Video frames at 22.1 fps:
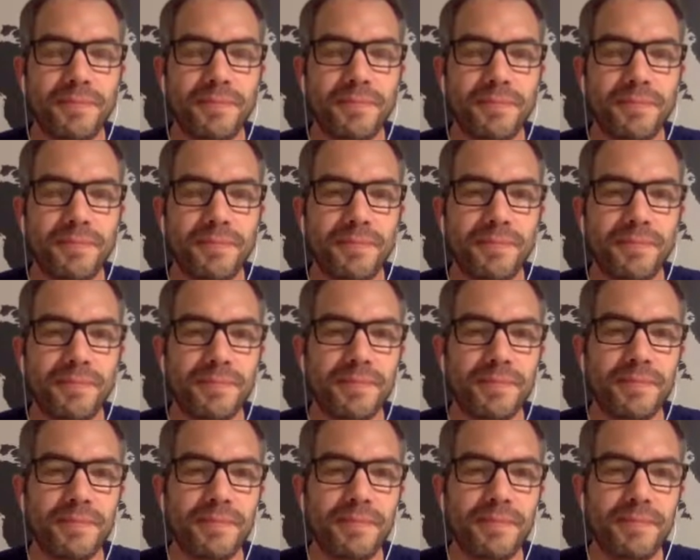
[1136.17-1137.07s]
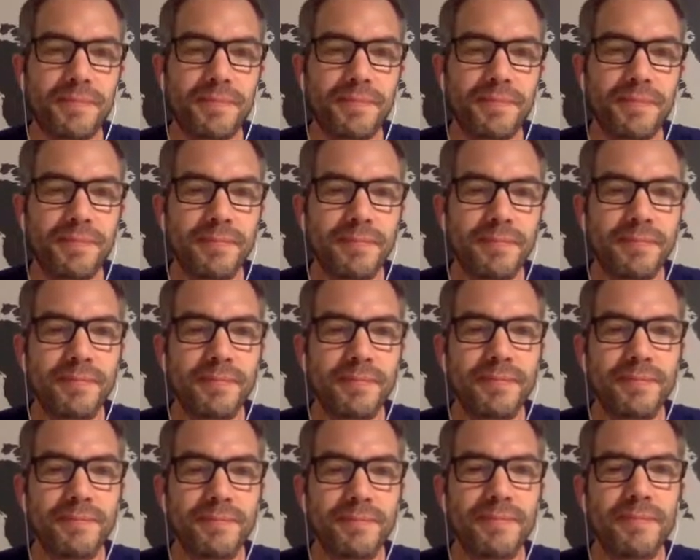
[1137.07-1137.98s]

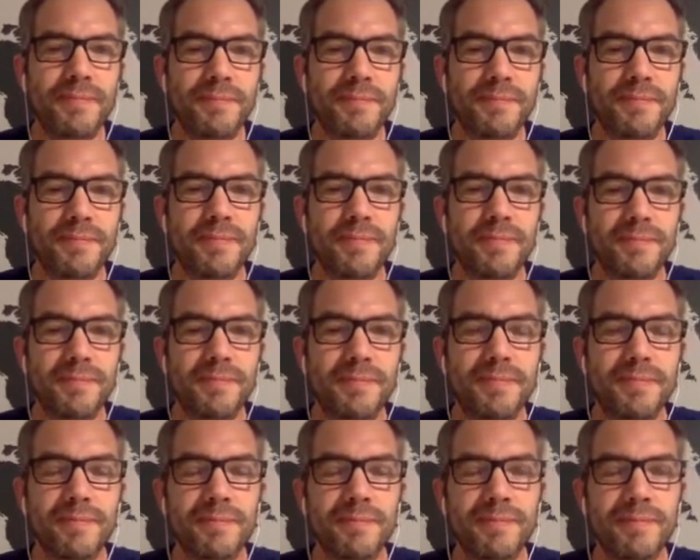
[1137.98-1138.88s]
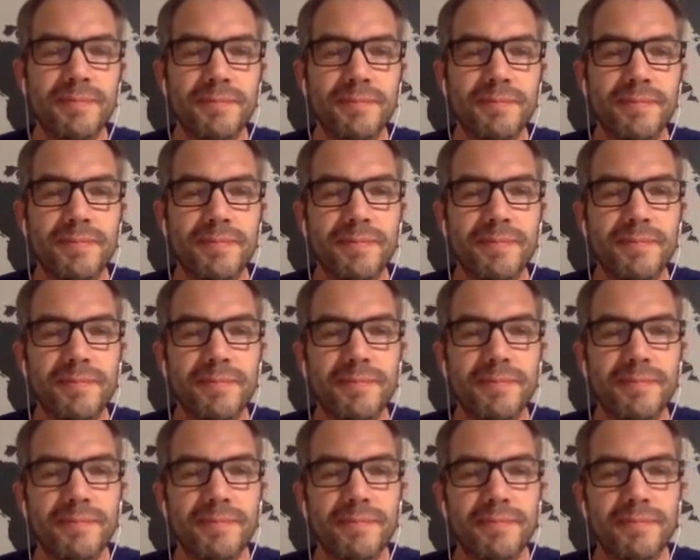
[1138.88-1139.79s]

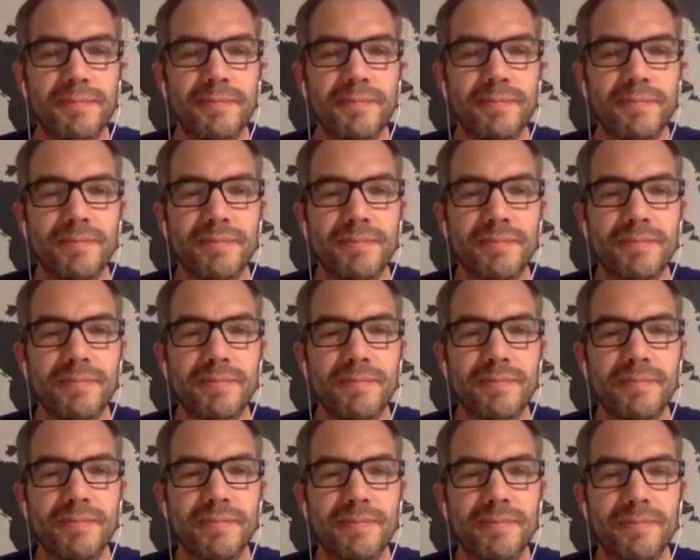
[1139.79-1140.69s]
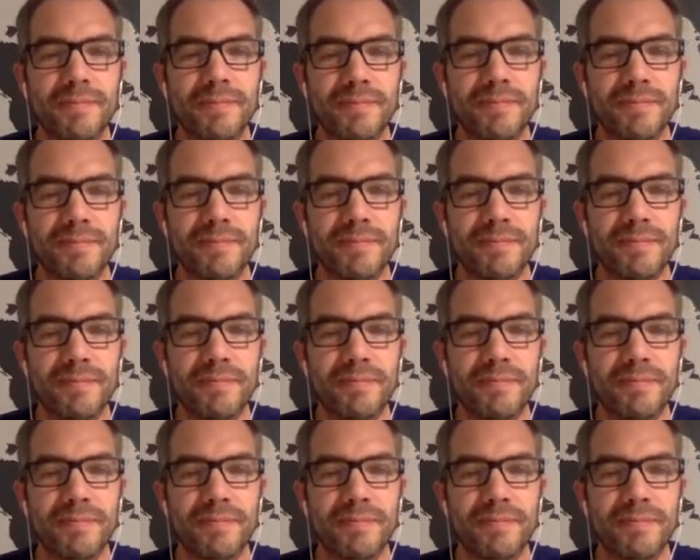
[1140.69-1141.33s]
(not speaking)